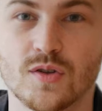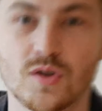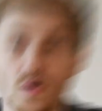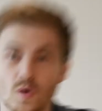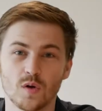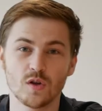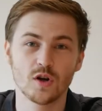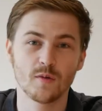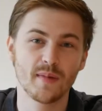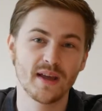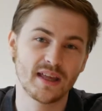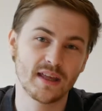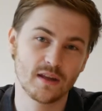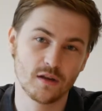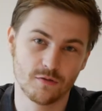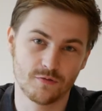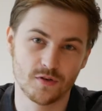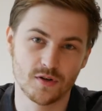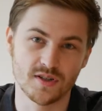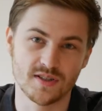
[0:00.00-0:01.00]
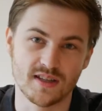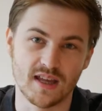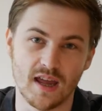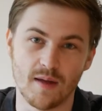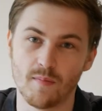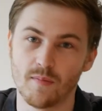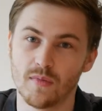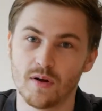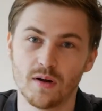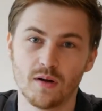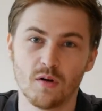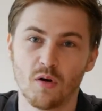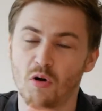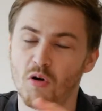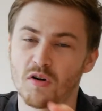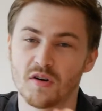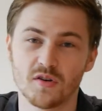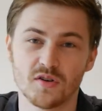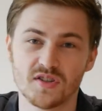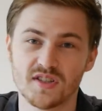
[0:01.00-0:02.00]
So you're making your first game,
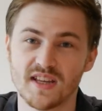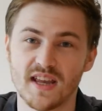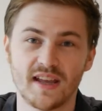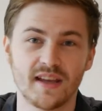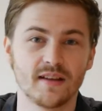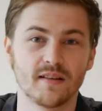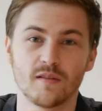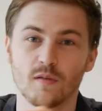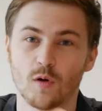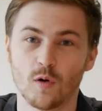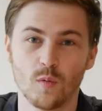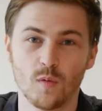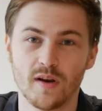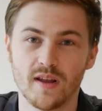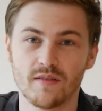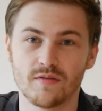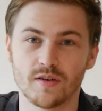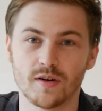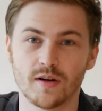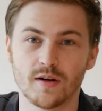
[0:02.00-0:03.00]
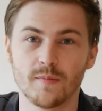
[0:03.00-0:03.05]
or your second, or whatever.